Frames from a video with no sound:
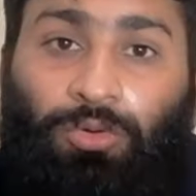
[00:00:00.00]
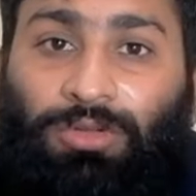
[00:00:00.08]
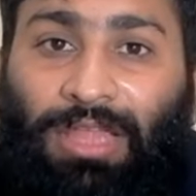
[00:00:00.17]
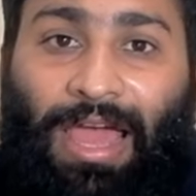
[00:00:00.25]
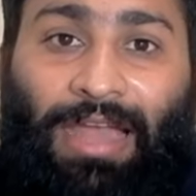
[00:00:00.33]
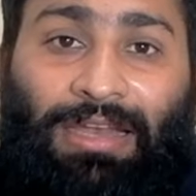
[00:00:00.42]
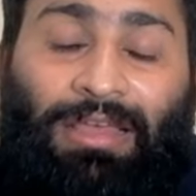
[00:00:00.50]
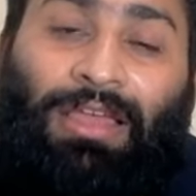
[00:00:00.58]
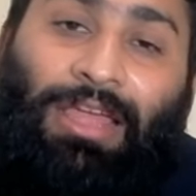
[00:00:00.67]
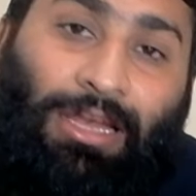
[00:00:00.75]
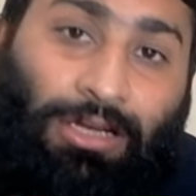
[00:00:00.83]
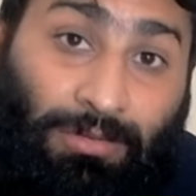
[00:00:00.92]
do that.
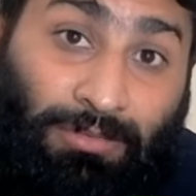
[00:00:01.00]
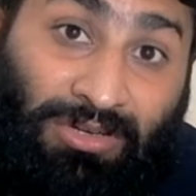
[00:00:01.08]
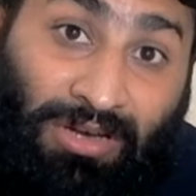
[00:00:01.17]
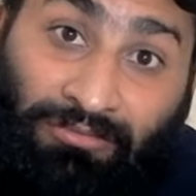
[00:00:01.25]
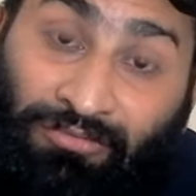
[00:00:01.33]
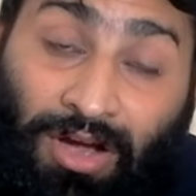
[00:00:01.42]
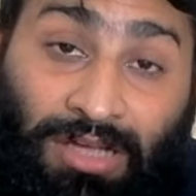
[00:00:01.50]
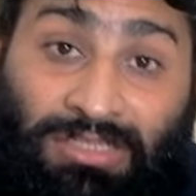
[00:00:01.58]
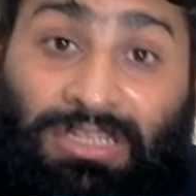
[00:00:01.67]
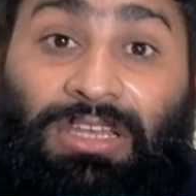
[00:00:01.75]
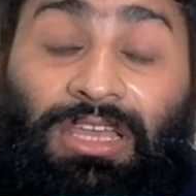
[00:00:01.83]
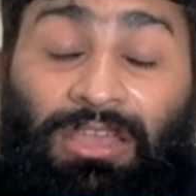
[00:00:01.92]
Intermittent
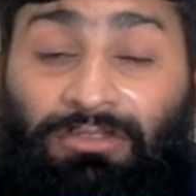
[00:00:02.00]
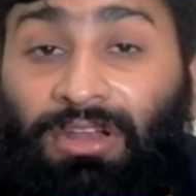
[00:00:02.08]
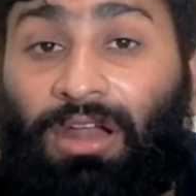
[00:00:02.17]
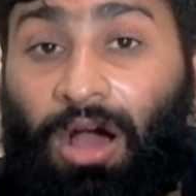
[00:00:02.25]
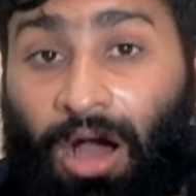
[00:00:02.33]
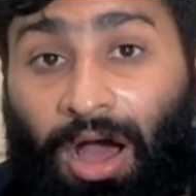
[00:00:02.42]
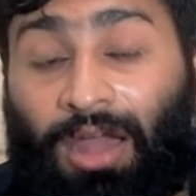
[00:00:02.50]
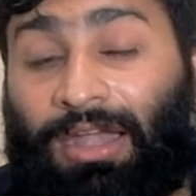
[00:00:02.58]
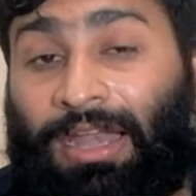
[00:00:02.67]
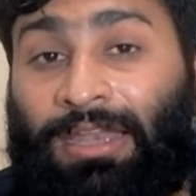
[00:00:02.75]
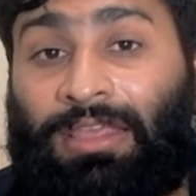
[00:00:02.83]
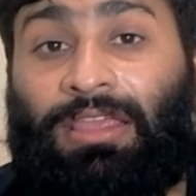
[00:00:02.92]
fasting even
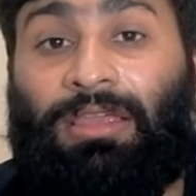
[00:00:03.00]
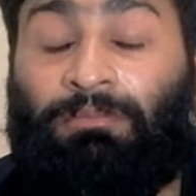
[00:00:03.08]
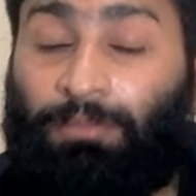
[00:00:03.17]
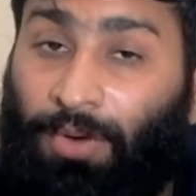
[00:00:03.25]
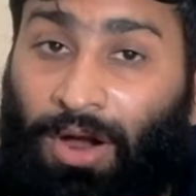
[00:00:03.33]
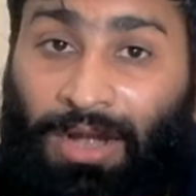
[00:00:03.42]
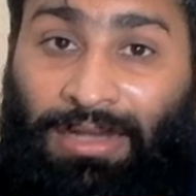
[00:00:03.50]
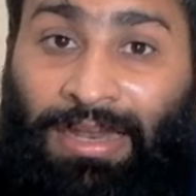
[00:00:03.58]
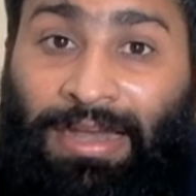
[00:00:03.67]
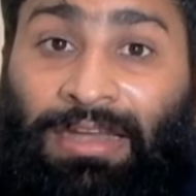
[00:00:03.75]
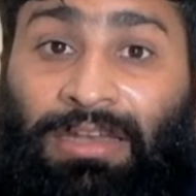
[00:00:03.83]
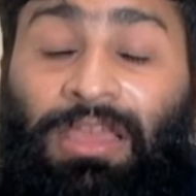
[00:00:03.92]
already
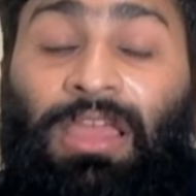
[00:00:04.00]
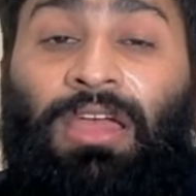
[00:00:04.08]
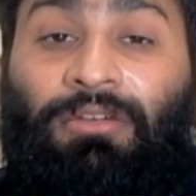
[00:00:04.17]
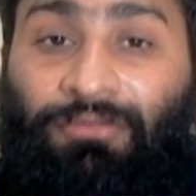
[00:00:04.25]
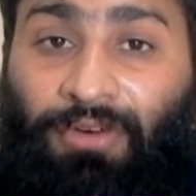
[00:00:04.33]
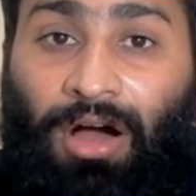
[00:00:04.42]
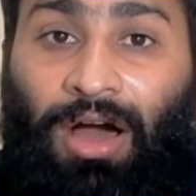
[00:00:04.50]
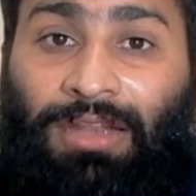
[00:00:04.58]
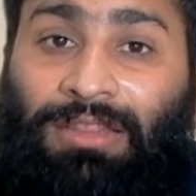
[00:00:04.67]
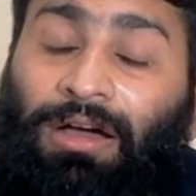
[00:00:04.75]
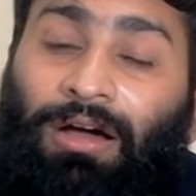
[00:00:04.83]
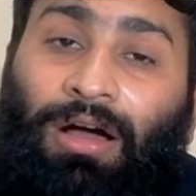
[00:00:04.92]
important for
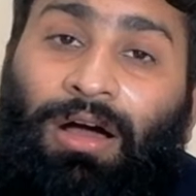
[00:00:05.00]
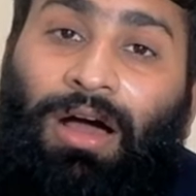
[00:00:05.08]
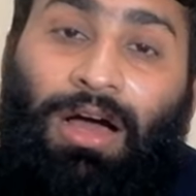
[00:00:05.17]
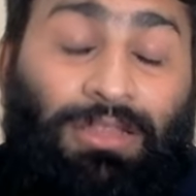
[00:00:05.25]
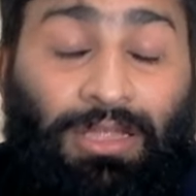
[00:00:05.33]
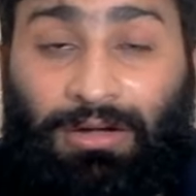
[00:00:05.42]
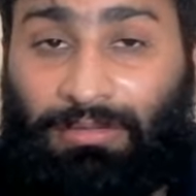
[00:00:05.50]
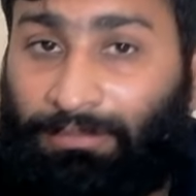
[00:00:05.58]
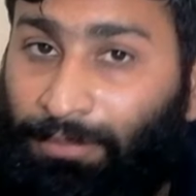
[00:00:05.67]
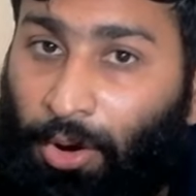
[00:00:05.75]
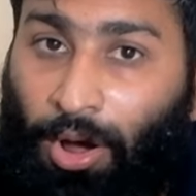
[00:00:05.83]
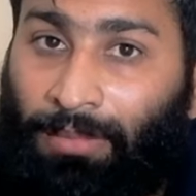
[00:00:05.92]
the other
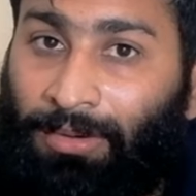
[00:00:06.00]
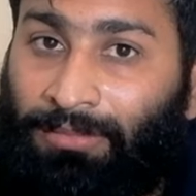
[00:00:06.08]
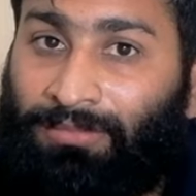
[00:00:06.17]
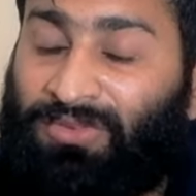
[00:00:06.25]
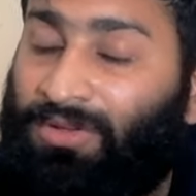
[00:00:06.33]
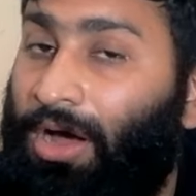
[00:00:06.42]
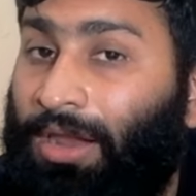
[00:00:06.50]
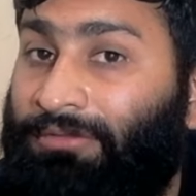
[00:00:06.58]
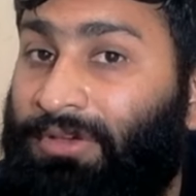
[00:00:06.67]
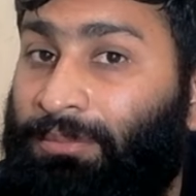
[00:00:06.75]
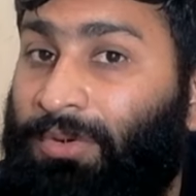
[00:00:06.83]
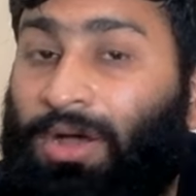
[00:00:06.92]
problem
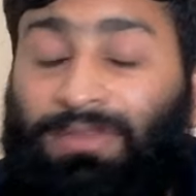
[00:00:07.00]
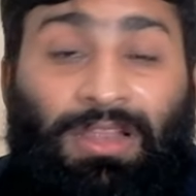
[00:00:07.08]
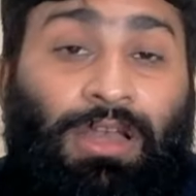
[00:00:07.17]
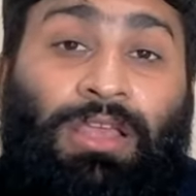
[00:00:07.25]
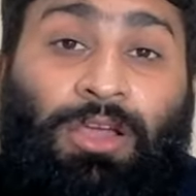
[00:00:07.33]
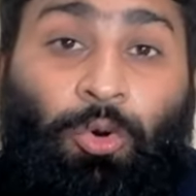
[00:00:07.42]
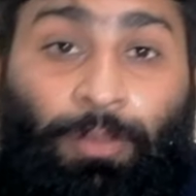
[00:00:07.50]
solving process like